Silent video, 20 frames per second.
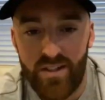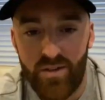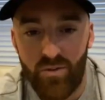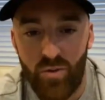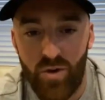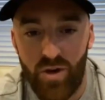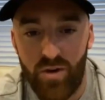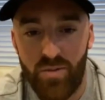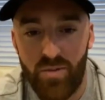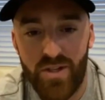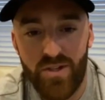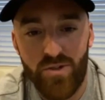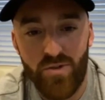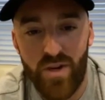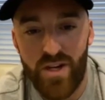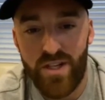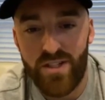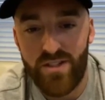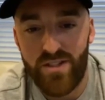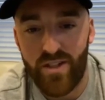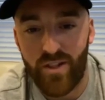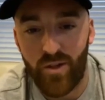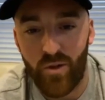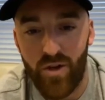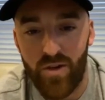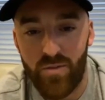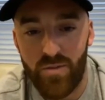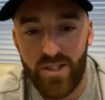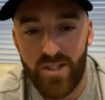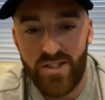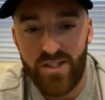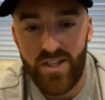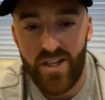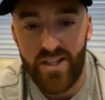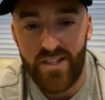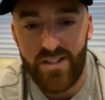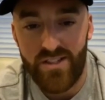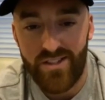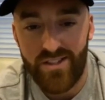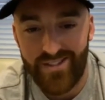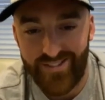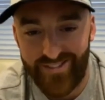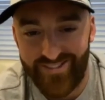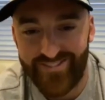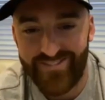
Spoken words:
Rubbin' is racing and grubbin' is tasting.